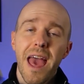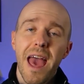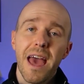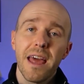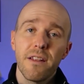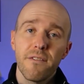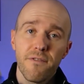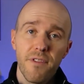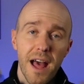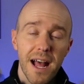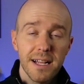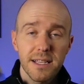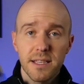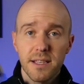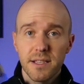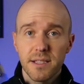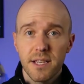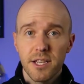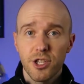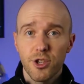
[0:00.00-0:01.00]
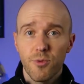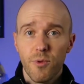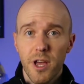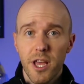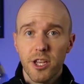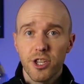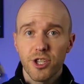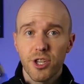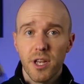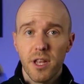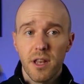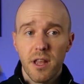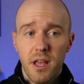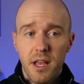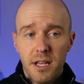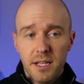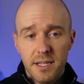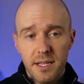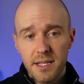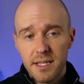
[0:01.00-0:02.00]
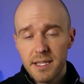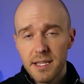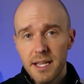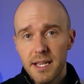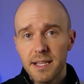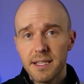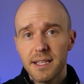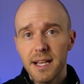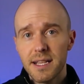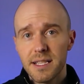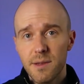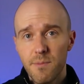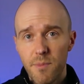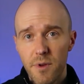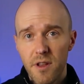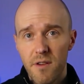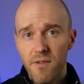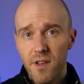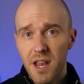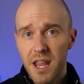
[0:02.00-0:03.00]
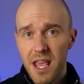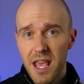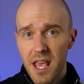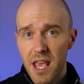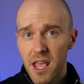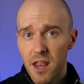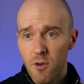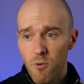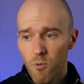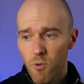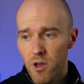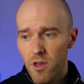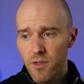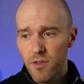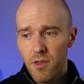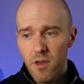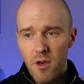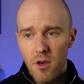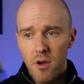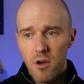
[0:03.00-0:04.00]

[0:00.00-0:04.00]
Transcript: And if that's the situation, since Tiz has a bit of an in with